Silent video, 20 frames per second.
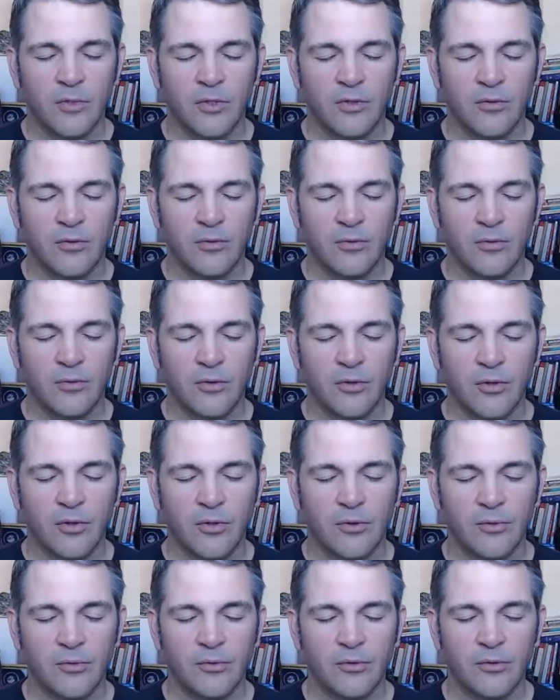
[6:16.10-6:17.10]
Through the
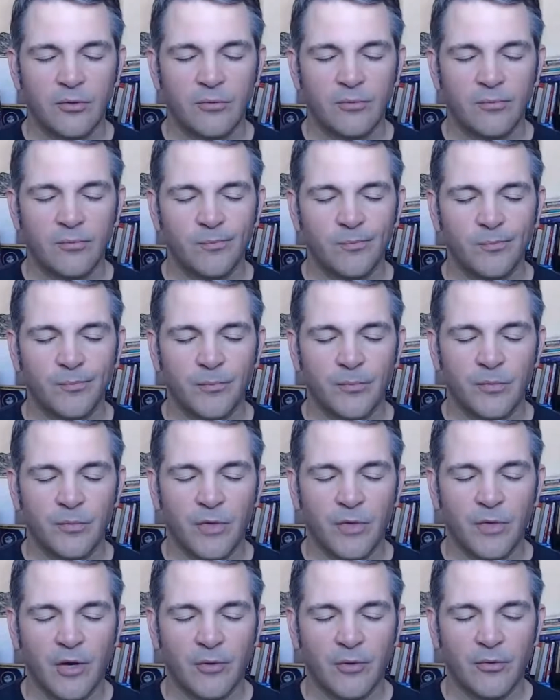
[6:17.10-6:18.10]
nose and
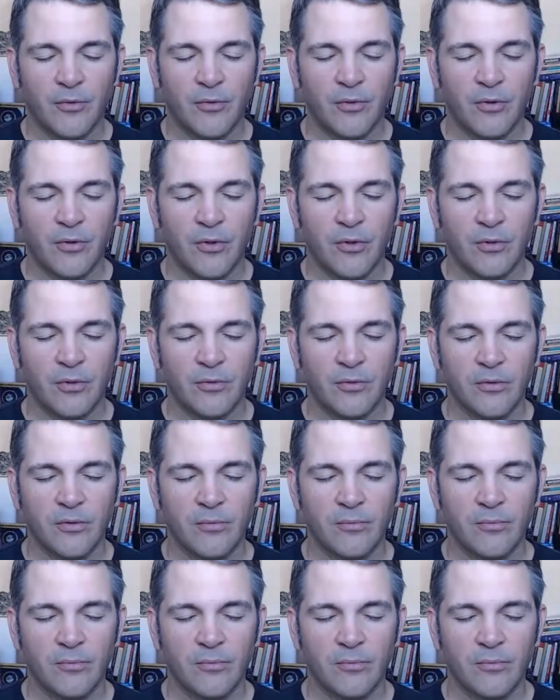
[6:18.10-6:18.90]
out through the nose.